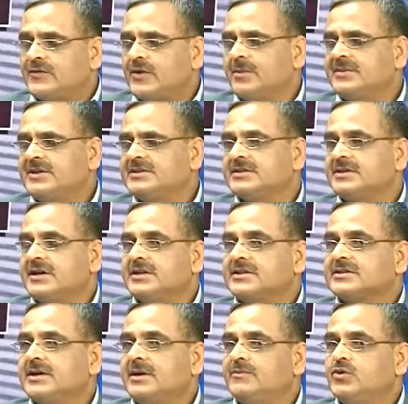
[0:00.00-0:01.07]
from these girls
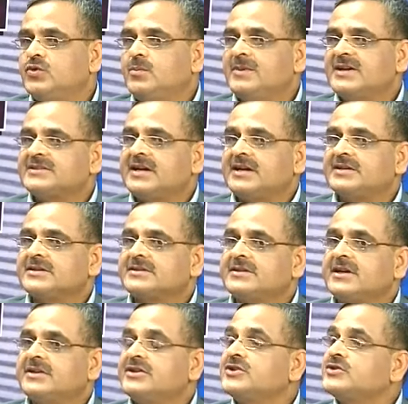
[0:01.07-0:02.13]
come, you must
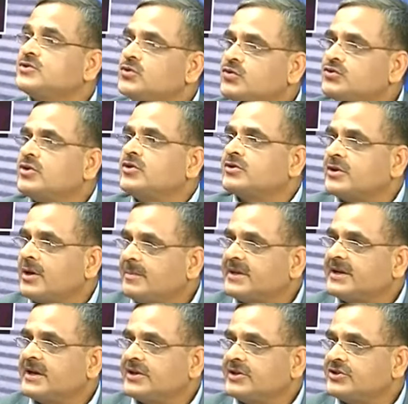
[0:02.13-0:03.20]
understand their socio-economic
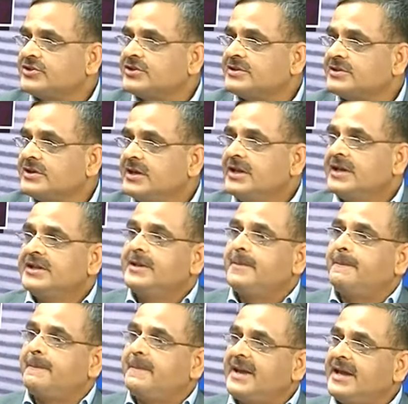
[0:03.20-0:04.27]
condition. The
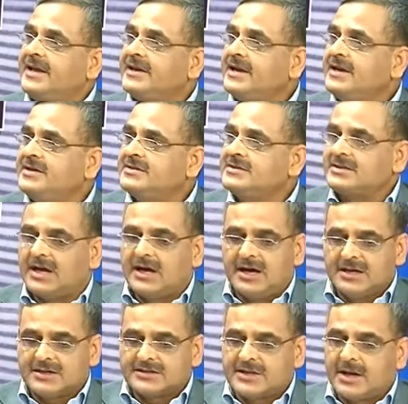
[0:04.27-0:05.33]
parents
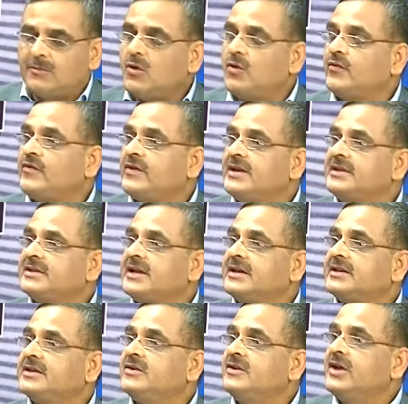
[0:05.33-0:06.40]
are somehow feeling that
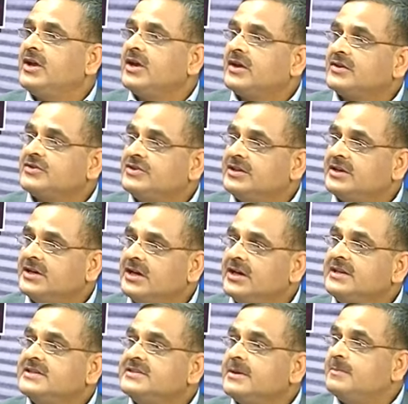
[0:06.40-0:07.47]
the girl
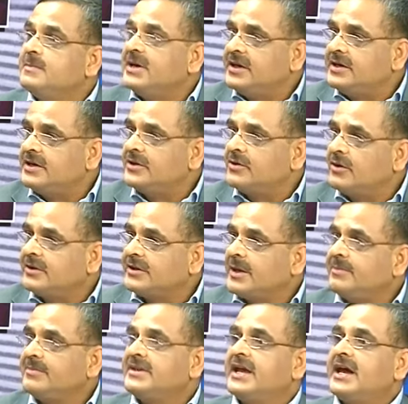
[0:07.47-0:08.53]
is a burden on
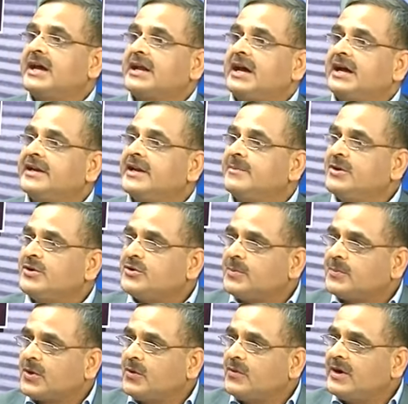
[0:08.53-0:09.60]
them. They are unable to
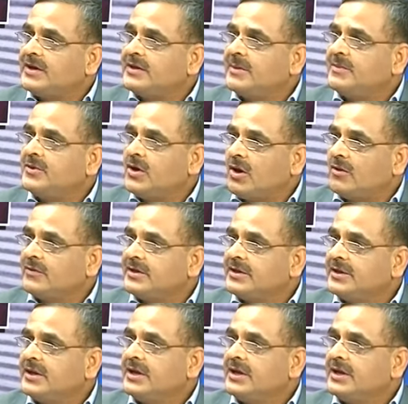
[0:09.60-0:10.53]
provide them dowry